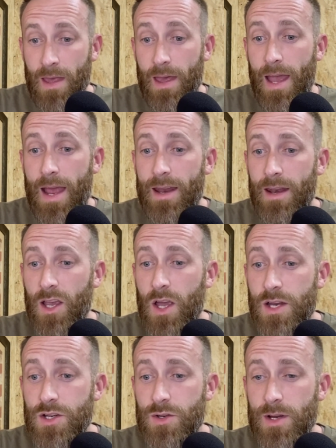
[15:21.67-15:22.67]
And in a
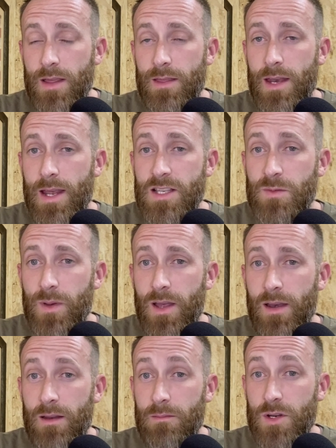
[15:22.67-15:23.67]
country that has
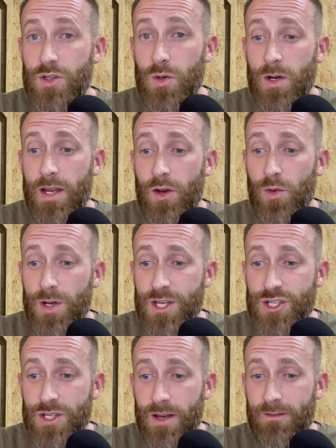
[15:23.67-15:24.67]
been majority
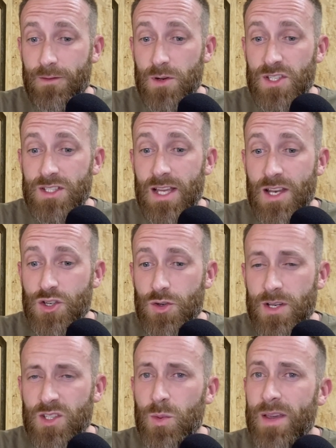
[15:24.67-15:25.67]
Christian for
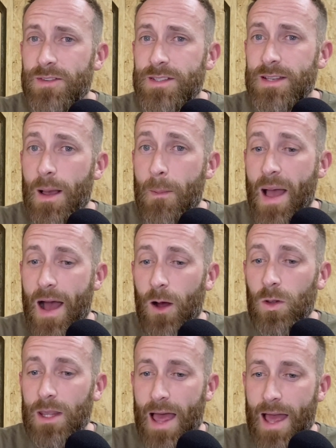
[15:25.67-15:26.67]
centuries, we've somehow
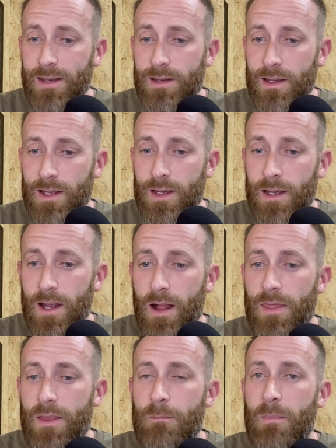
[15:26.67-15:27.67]
let
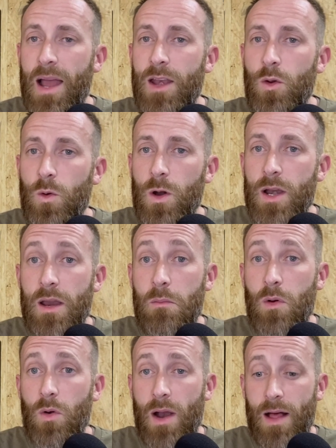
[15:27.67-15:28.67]
the minority
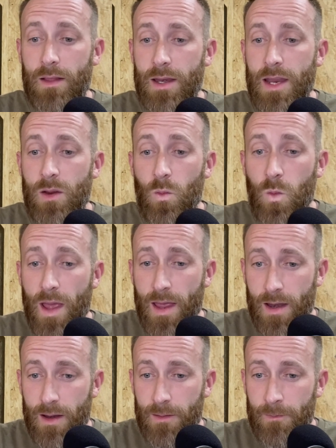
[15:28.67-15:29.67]
morality
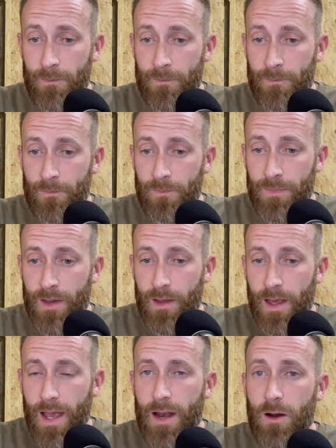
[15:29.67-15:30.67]
win.
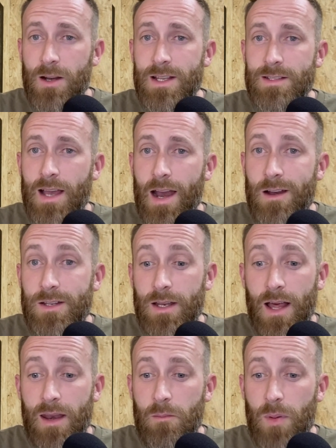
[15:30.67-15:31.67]
In our desire to
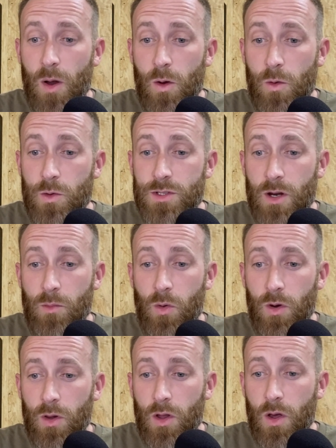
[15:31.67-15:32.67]
not impose our
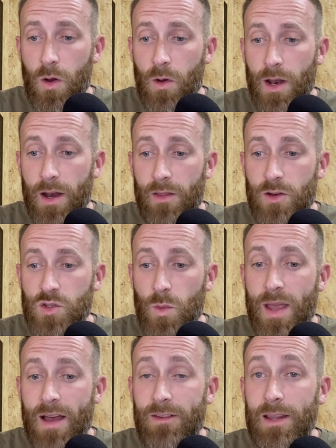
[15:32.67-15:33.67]
moral code on others,
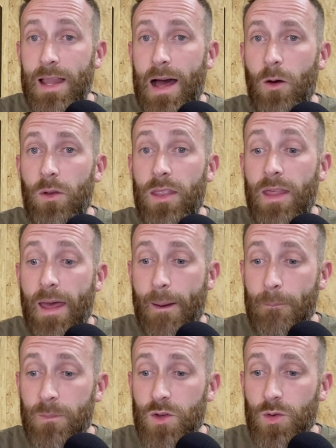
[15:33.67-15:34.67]
we have allowed
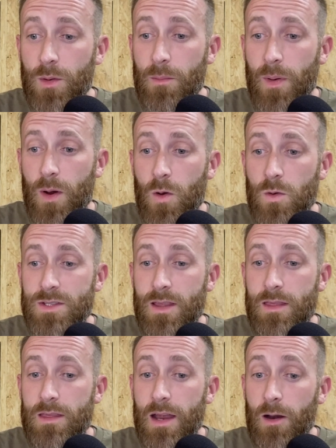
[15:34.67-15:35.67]
them to impose
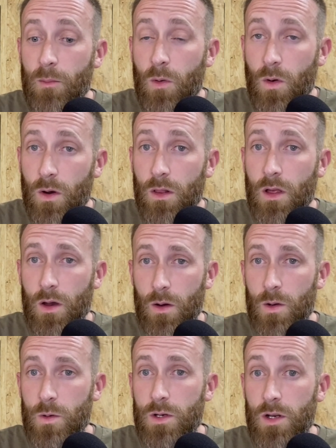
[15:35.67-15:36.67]
their moral
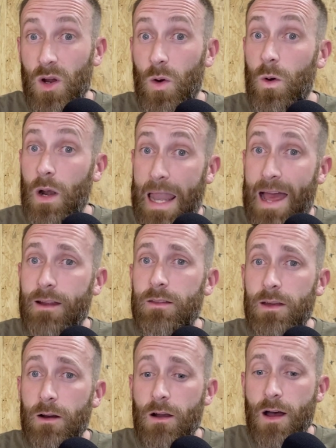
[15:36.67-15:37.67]
code or lack
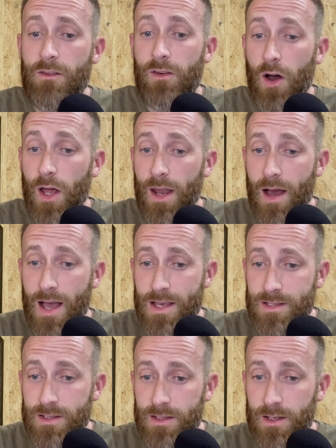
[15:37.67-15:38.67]
thereof on
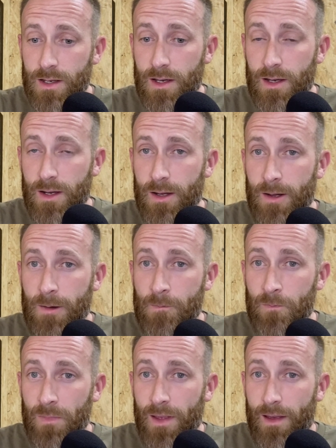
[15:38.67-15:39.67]
us.
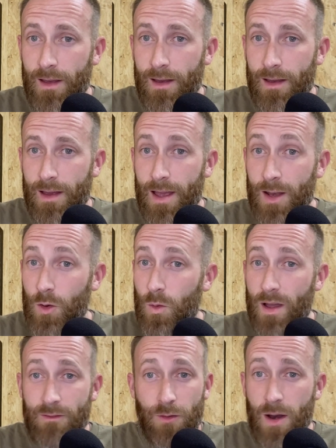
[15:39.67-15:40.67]
And
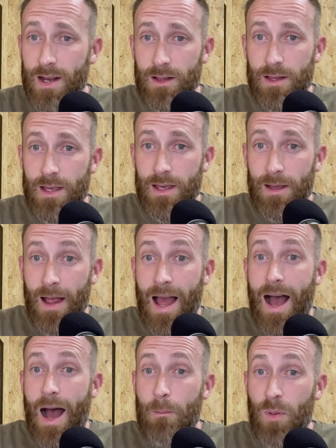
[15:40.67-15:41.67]
quite frankly,
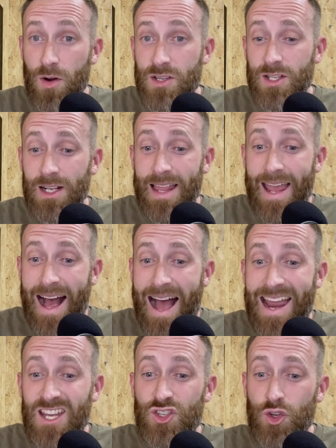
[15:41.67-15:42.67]
personally,
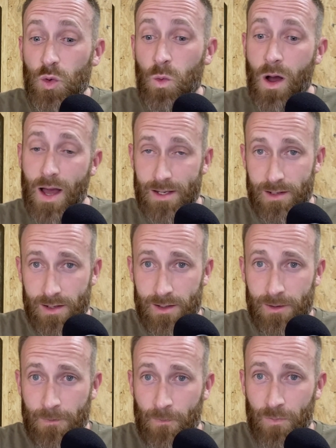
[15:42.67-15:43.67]
I do want
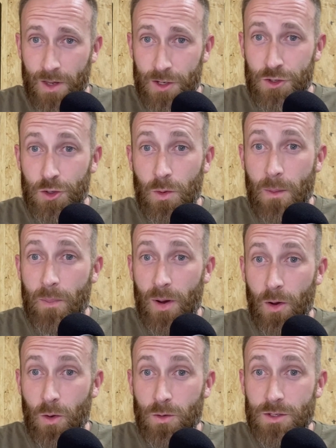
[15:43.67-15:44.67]
to
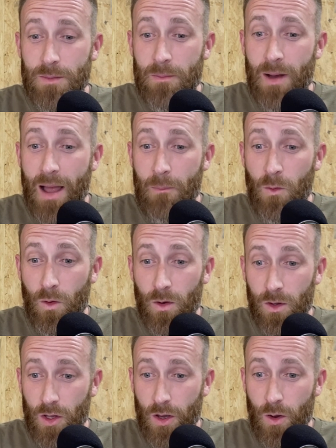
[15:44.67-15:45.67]
impose my
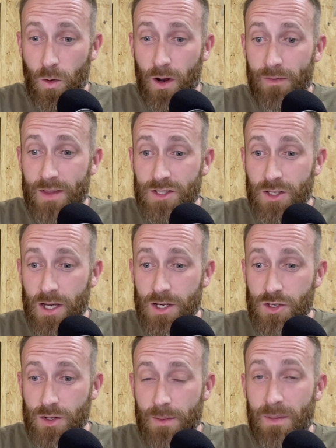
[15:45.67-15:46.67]
moral code on this
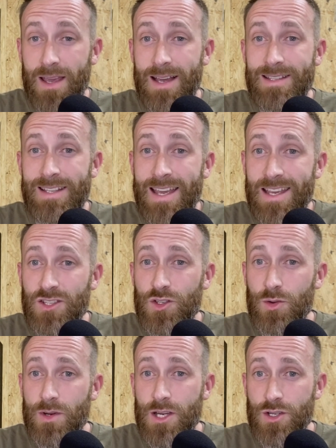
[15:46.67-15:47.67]
country because
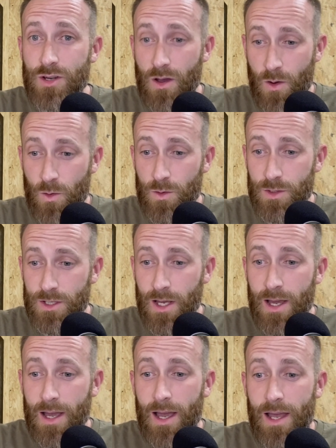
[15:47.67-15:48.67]
history shows
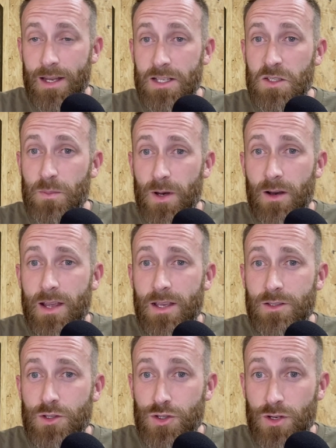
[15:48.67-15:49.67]
and
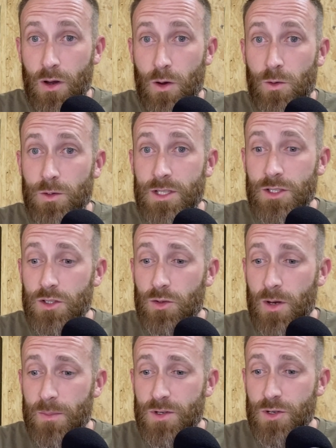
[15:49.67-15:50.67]
experience shows and
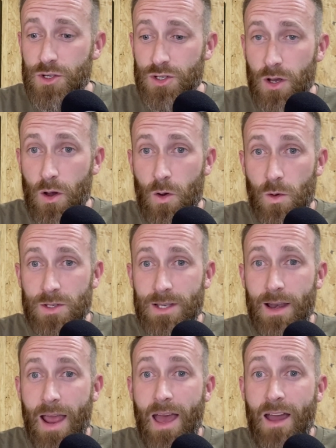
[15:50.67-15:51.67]
scripture shows
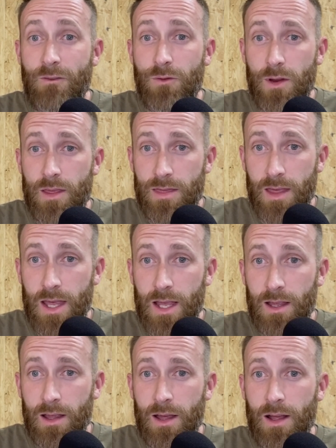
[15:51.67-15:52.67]
and
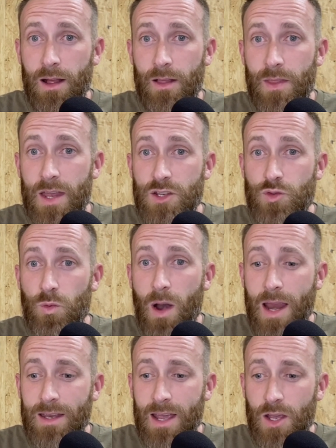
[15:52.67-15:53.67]
everything that is
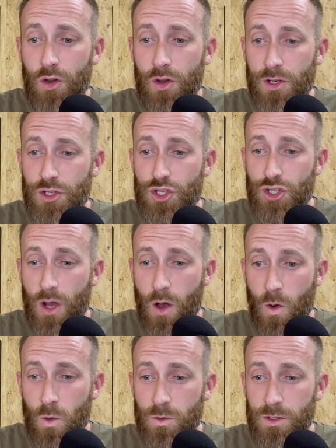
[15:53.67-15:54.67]
right and good
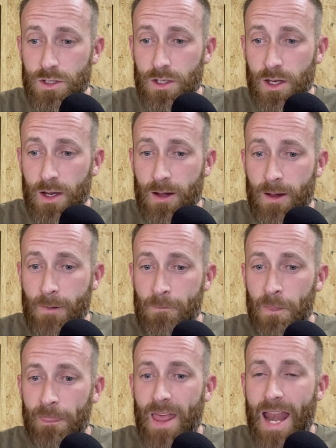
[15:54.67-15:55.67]
shows
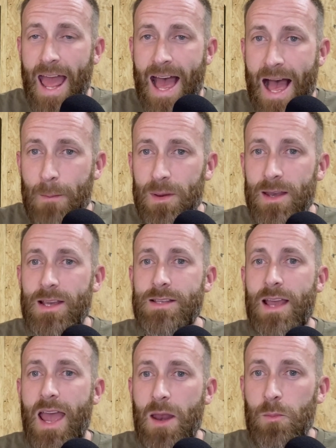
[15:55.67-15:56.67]
that happiness
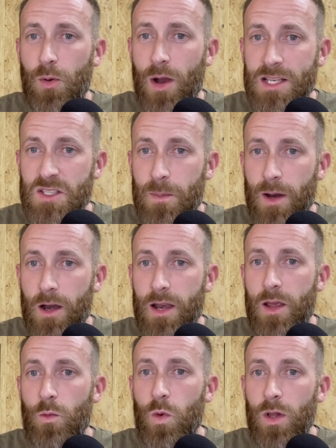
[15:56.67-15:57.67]
and
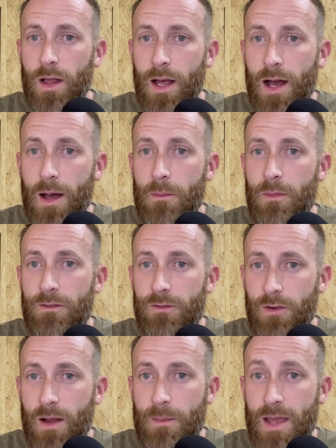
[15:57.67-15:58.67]
prosperity will come
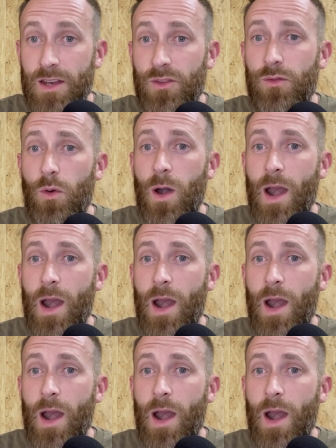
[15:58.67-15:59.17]
from it for